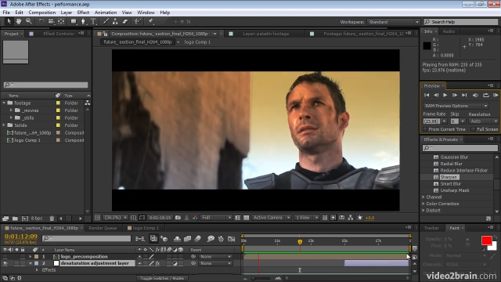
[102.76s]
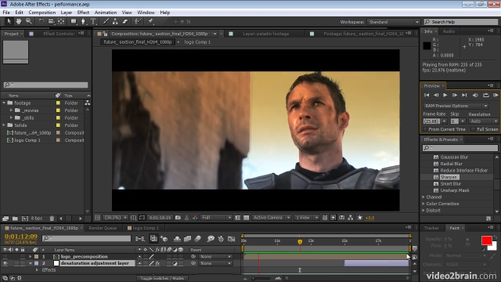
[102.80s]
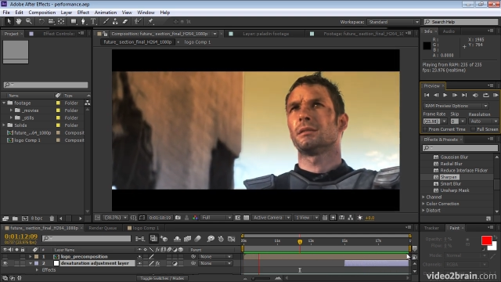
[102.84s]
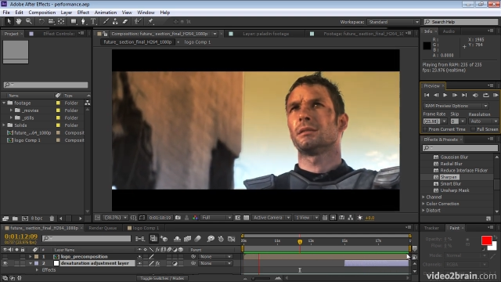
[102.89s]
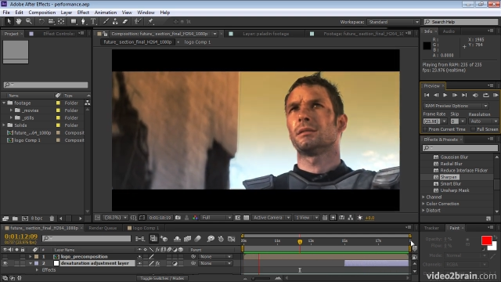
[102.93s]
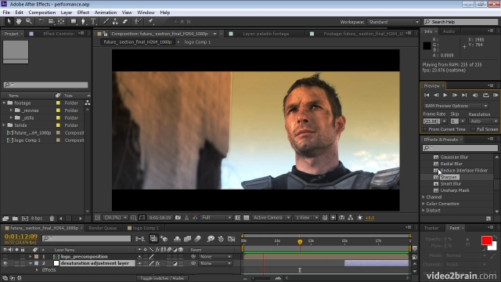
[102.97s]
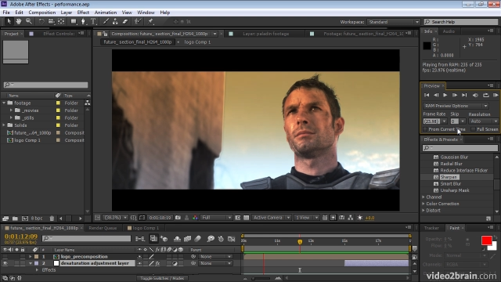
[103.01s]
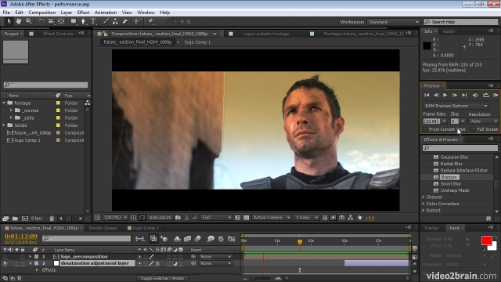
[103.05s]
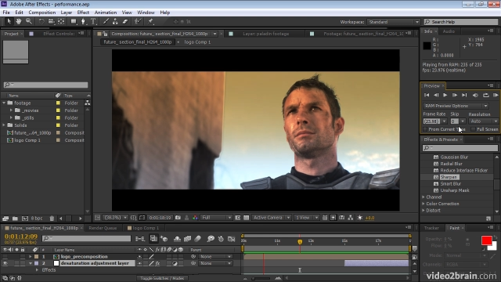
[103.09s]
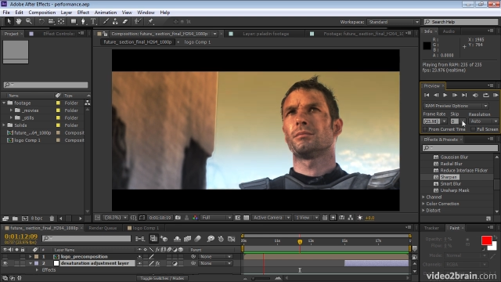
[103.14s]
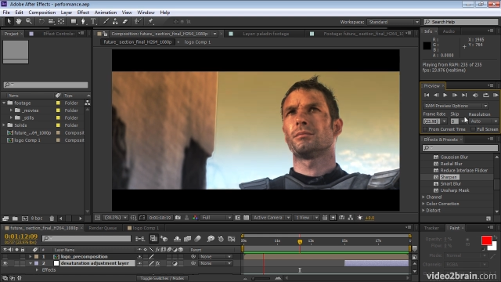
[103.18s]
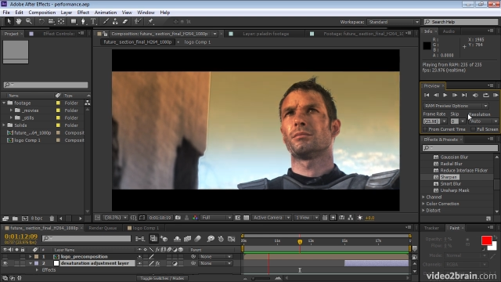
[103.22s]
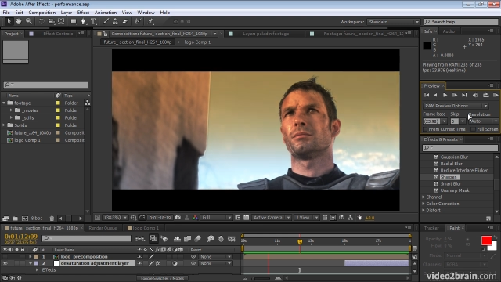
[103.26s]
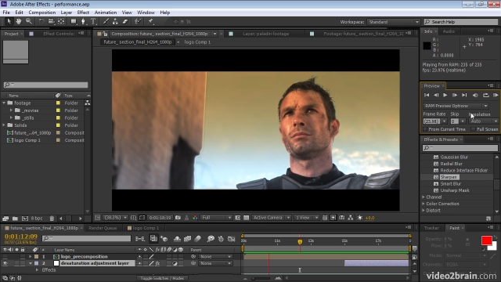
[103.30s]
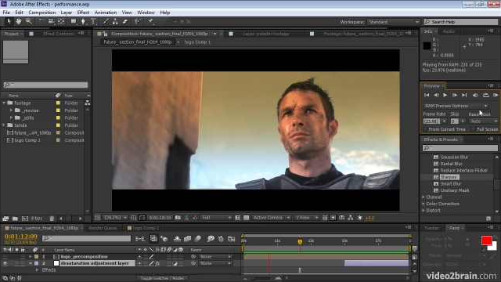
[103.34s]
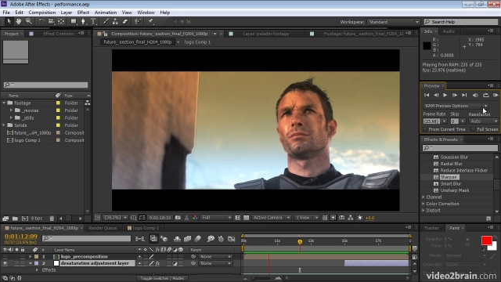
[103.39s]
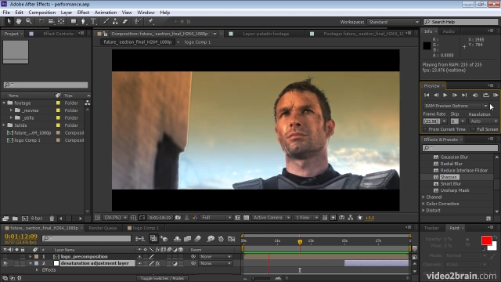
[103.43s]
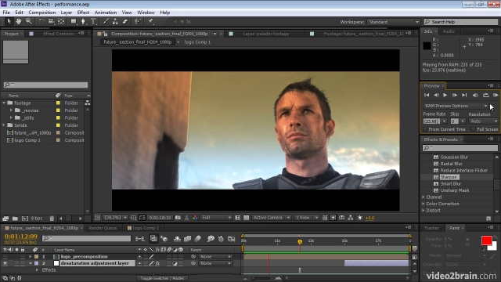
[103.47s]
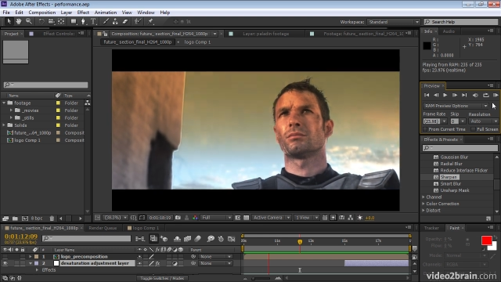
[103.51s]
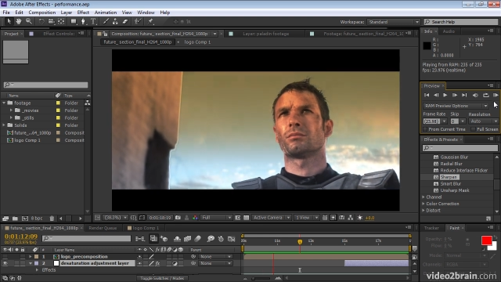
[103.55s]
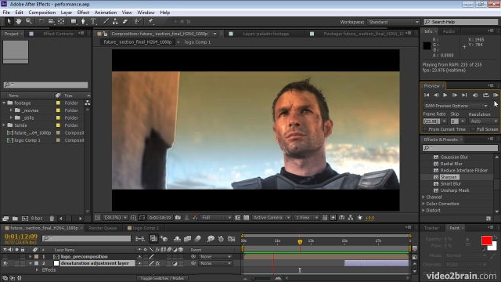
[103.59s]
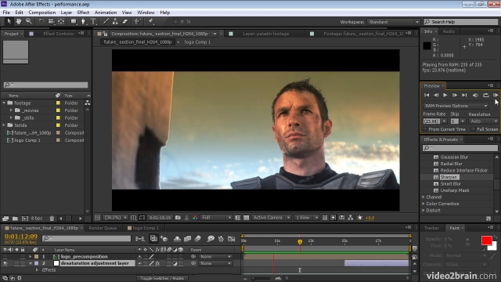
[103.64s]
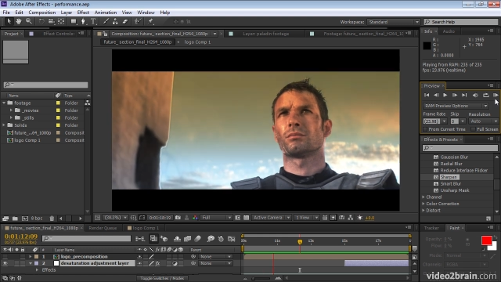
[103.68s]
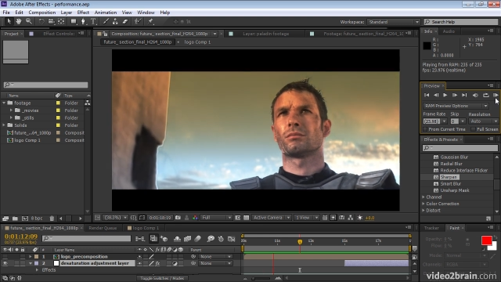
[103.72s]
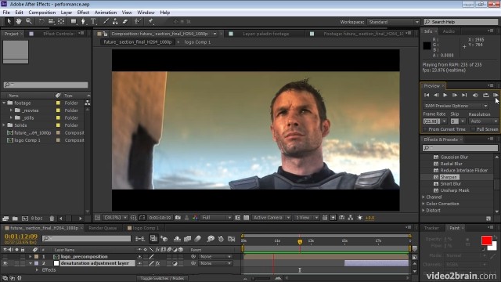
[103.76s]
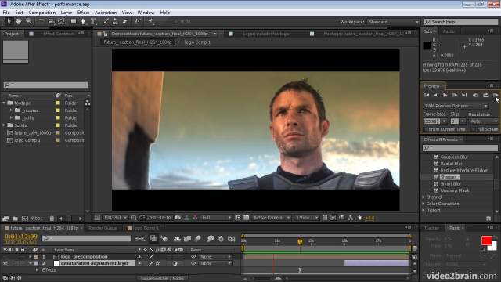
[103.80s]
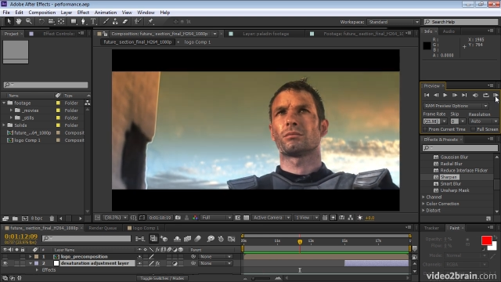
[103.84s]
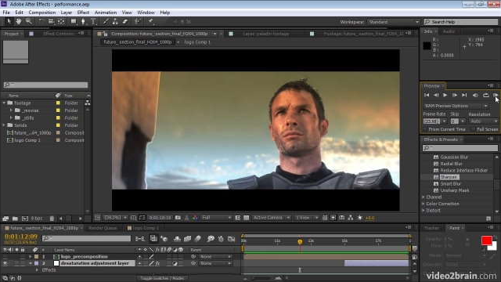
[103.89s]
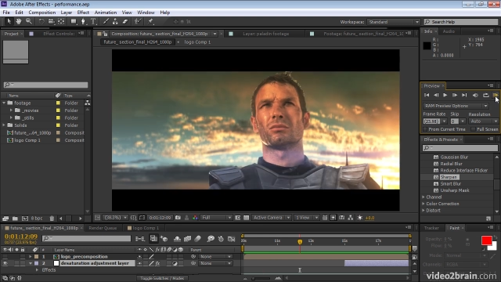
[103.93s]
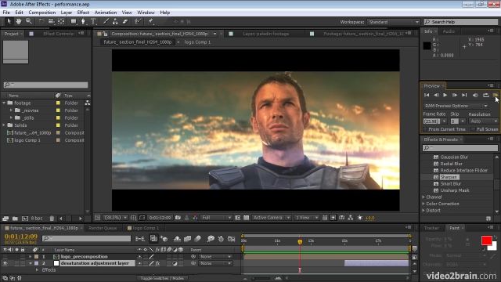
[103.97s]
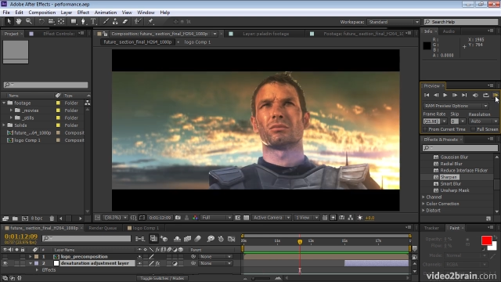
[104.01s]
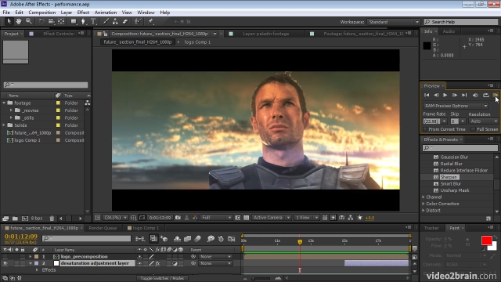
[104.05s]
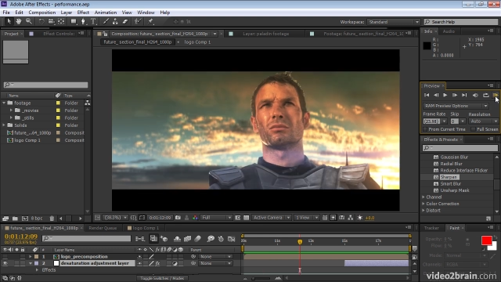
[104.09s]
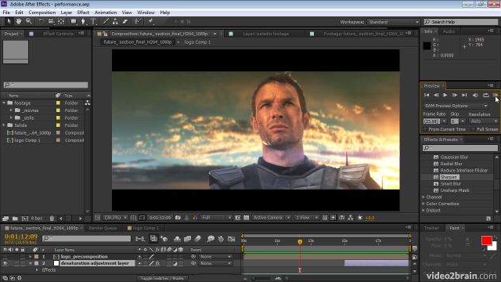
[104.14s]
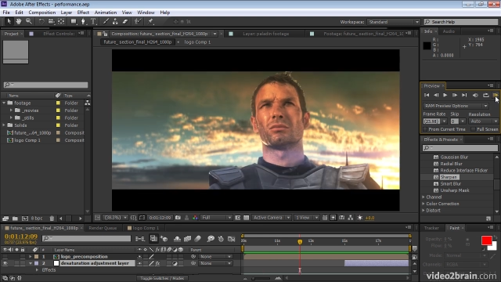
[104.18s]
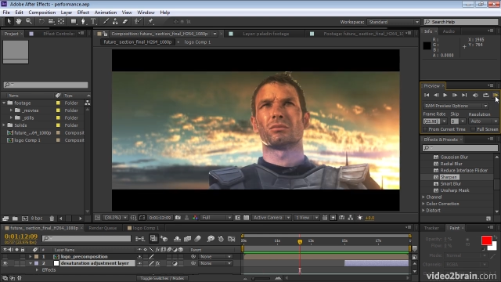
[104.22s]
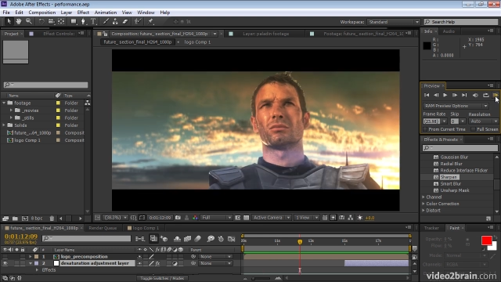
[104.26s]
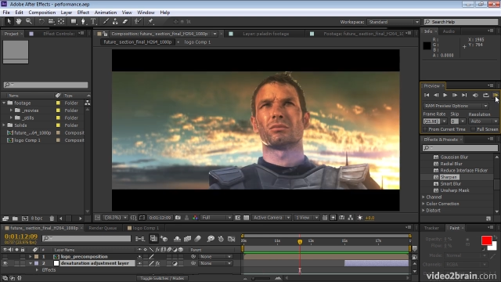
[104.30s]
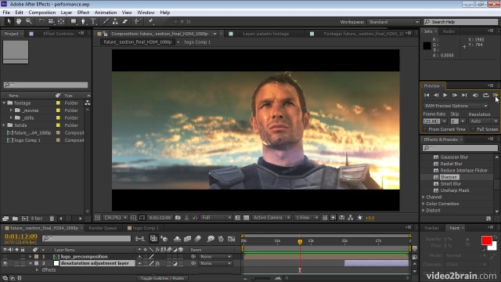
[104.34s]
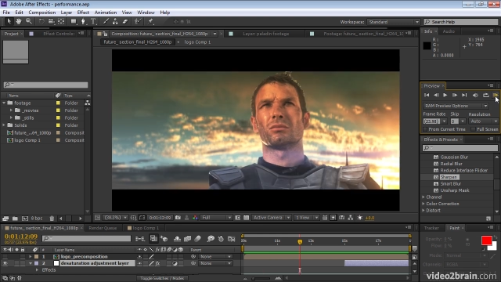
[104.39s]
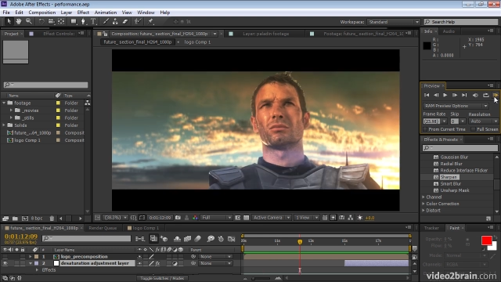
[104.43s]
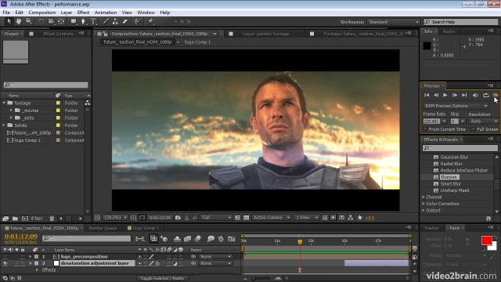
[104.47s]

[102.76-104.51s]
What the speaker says: (silence)